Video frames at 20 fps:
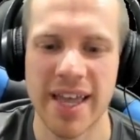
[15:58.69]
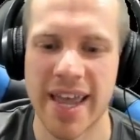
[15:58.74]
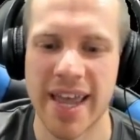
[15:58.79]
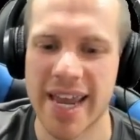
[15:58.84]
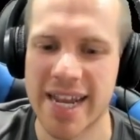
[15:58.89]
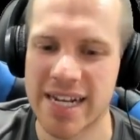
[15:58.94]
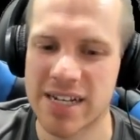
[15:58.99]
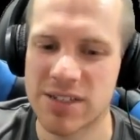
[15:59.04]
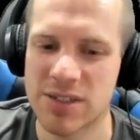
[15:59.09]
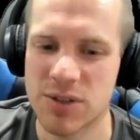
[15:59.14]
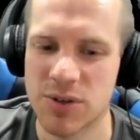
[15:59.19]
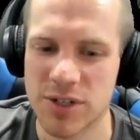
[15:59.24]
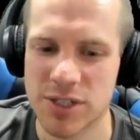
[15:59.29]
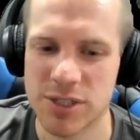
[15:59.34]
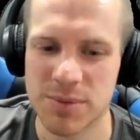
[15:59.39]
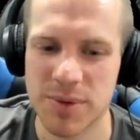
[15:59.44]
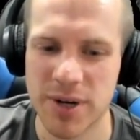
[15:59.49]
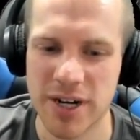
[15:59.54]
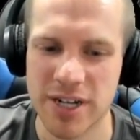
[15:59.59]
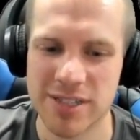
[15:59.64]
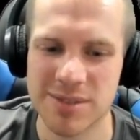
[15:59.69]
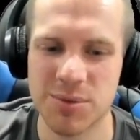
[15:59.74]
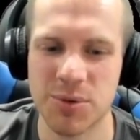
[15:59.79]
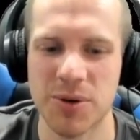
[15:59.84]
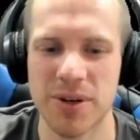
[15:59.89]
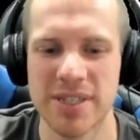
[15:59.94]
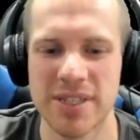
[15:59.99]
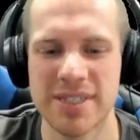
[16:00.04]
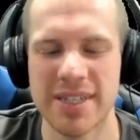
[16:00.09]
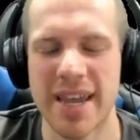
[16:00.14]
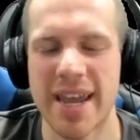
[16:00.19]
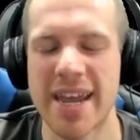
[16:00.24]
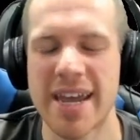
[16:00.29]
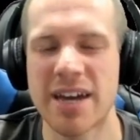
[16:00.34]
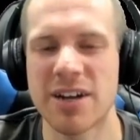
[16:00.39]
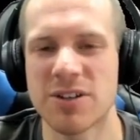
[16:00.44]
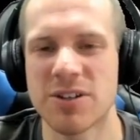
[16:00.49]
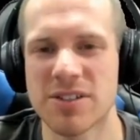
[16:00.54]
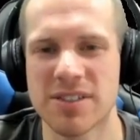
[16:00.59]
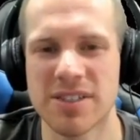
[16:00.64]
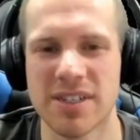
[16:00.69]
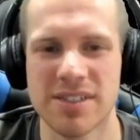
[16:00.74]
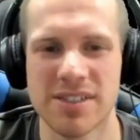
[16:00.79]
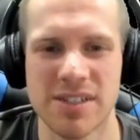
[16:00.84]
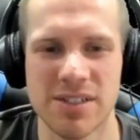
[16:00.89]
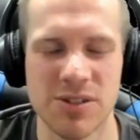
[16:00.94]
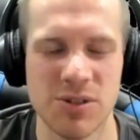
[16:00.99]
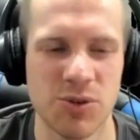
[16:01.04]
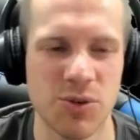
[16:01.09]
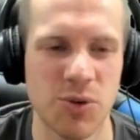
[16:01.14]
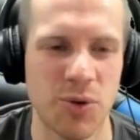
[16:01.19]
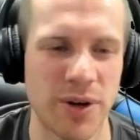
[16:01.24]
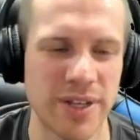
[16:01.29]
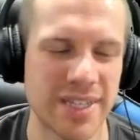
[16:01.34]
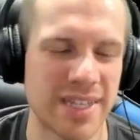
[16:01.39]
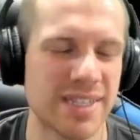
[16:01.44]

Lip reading: 82 experience points, 862 coins.